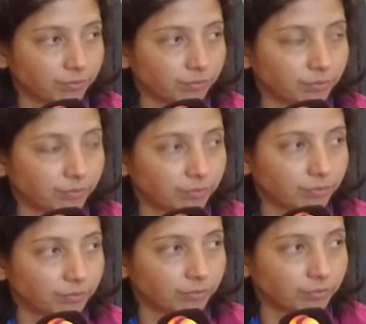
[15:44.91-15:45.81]

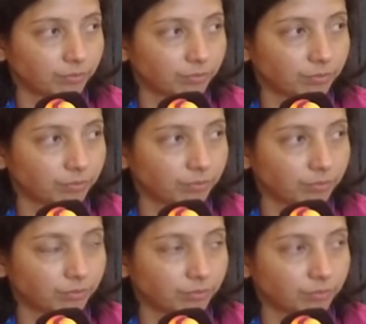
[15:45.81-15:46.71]

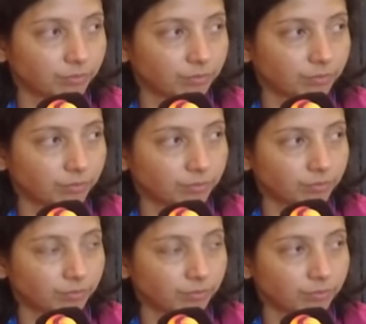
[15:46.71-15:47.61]

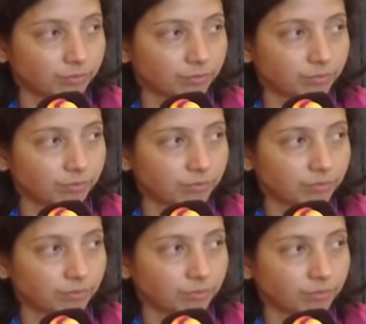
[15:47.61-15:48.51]

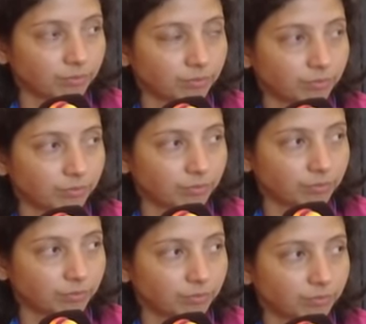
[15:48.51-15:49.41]

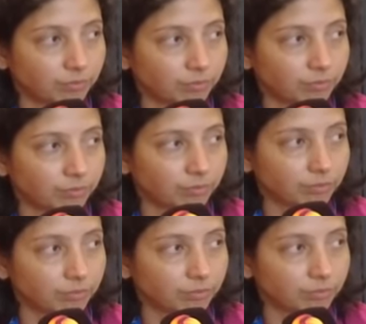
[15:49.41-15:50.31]

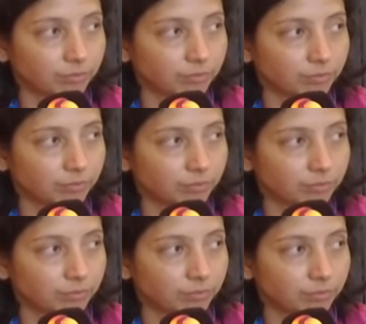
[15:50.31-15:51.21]

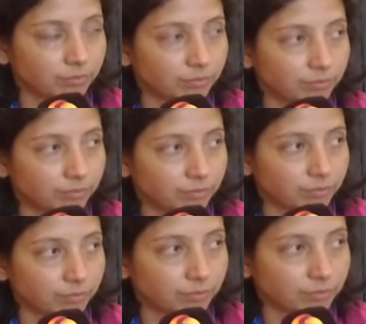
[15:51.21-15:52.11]

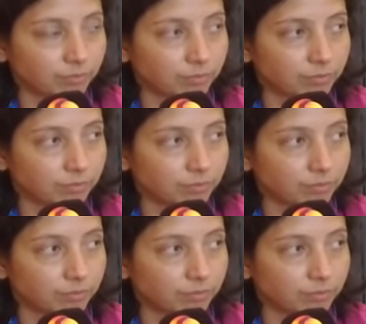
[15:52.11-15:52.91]
(silent)